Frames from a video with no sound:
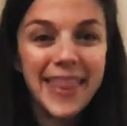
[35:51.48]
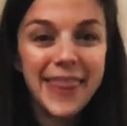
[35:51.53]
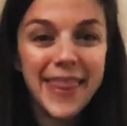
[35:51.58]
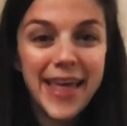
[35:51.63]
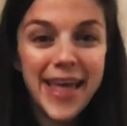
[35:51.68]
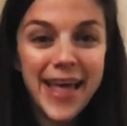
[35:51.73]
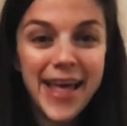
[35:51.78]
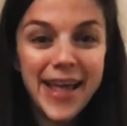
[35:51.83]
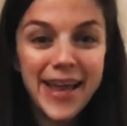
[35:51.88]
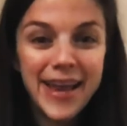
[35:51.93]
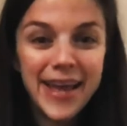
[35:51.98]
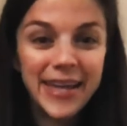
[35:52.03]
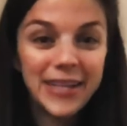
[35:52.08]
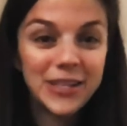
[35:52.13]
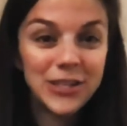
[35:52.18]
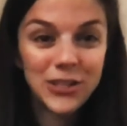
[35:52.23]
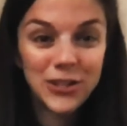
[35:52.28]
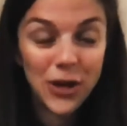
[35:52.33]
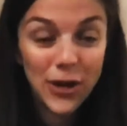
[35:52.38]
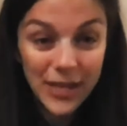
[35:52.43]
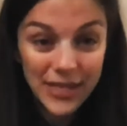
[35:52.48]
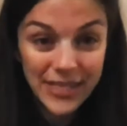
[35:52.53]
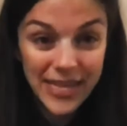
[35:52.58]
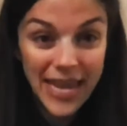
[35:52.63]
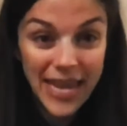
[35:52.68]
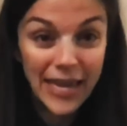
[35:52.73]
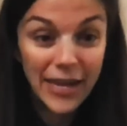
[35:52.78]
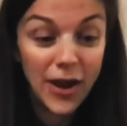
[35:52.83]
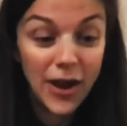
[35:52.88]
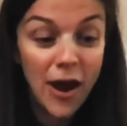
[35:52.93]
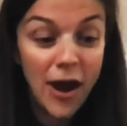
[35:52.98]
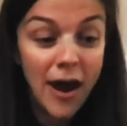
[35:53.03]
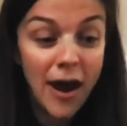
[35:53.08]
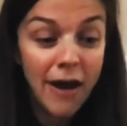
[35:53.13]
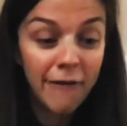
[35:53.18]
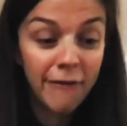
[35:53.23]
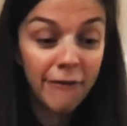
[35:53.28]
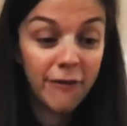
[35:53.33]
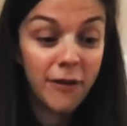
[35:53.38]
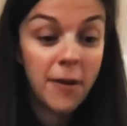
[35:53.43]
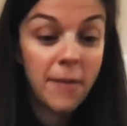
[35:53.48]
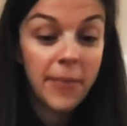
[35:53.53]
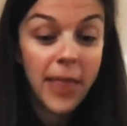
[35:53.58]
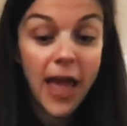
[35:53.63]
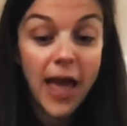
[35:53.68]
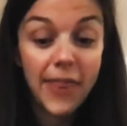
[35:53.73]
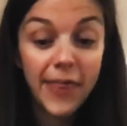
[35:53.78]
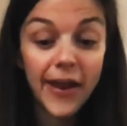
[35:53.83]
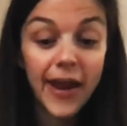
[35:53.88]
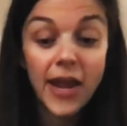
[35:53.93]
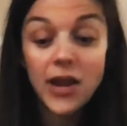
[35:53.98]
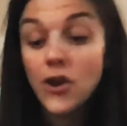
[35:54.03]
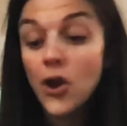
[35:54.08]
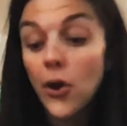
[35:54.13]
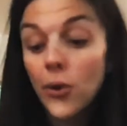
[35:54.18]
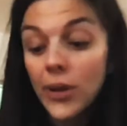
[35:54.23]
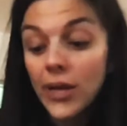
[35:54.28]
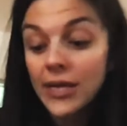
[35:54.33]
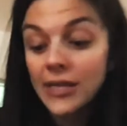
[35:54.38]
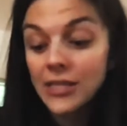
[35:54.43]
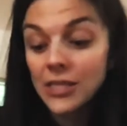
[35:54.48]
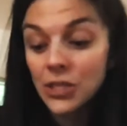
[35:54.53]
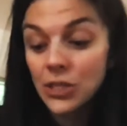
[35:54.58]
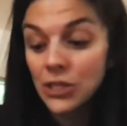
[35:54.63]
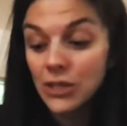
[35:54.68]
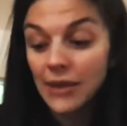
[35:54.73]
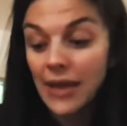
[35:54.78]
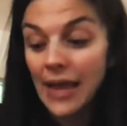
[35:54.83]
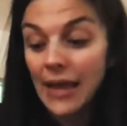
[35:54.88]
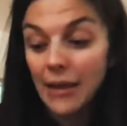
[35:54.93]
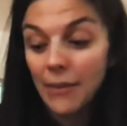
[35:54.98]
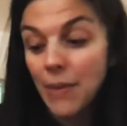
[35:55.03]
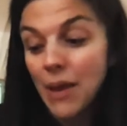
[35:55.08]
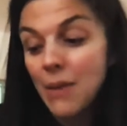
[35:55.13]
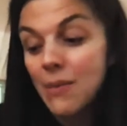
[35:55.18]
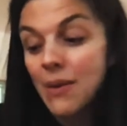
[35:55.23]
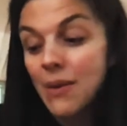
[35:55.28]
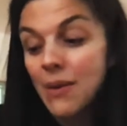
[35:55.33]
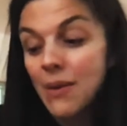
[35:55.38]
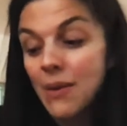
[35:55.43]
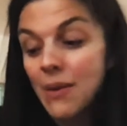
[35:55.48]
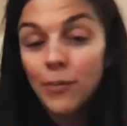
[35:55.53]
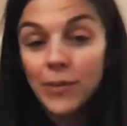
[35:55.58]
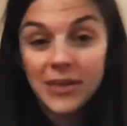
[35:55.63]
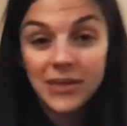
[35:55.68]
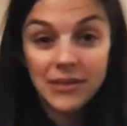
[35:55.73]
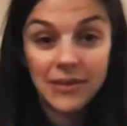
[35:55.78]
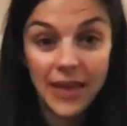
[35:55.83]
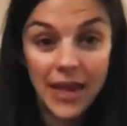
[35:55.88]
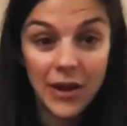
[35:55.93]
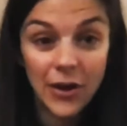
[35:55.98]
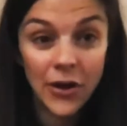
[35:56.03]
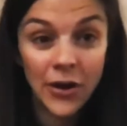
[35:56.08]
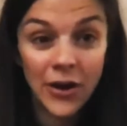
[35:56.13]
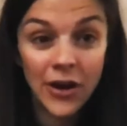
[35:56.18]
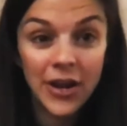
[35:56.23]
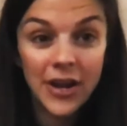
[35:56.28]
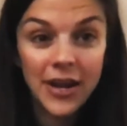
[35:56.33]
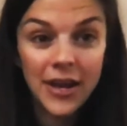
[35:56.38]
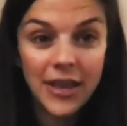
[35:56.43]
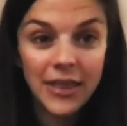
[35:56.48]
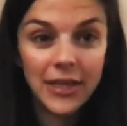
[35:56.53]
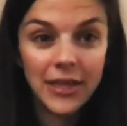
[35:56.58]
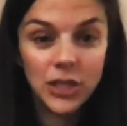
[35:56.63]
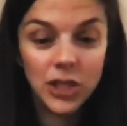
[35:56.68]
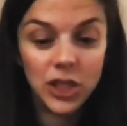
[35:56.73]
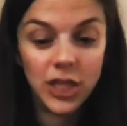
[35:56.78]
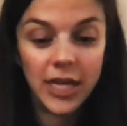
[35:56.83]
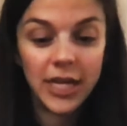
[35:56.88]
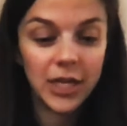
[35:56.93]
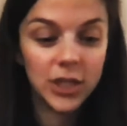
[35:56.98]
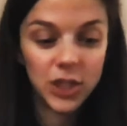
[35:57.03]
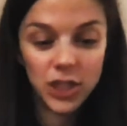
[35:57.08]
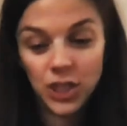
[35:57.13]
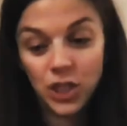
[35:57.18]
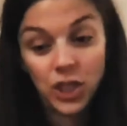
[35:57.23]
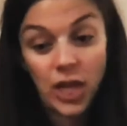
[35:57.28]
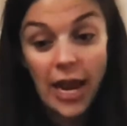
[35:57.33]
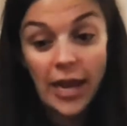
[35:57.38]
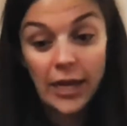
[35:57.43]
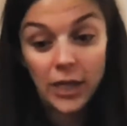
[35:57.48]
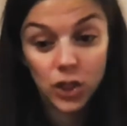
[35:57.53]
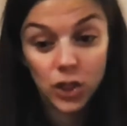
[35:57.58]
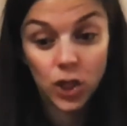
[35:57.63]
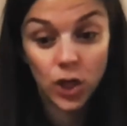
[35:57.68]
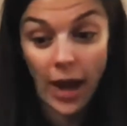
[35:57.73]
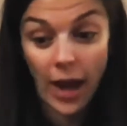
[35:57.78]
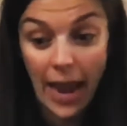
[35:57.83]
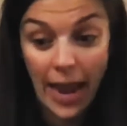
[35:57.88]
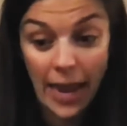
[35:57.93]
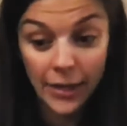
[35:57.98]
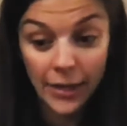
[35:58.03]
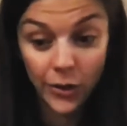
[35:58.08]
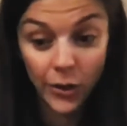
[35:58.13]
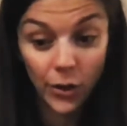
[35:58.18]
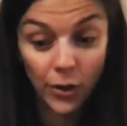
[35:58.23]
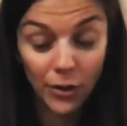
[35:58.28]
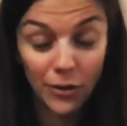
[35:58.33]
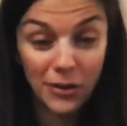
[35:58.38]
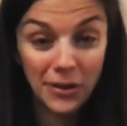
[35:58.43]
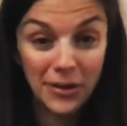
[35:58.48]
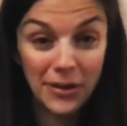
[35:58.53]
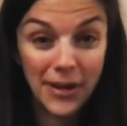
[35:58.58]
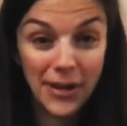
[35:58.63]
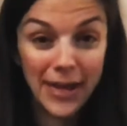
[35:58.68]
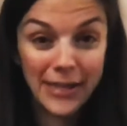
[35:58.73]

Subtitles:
and then it started taking off. And then I noticed like maybe a couple months later that she had just changed her handle.